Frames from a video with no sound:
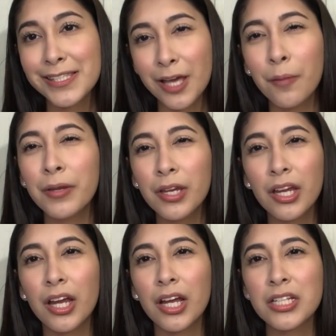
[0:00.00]
Tell
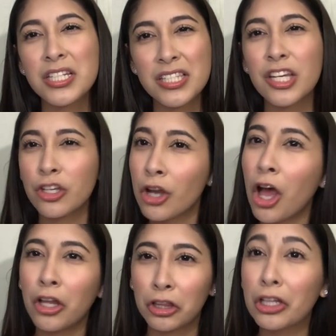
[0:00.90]
me, does it
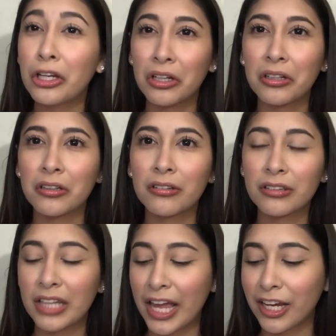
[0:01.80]
not look
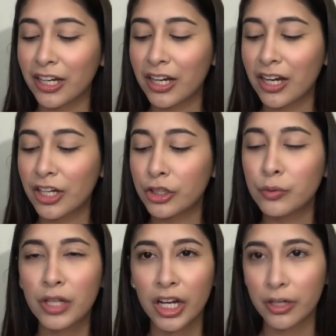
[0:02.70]
like
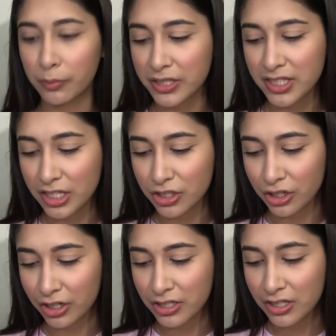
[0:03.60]
you cut it with
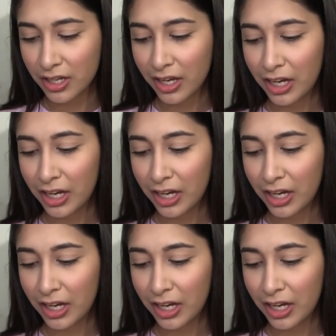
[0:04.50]
scissors?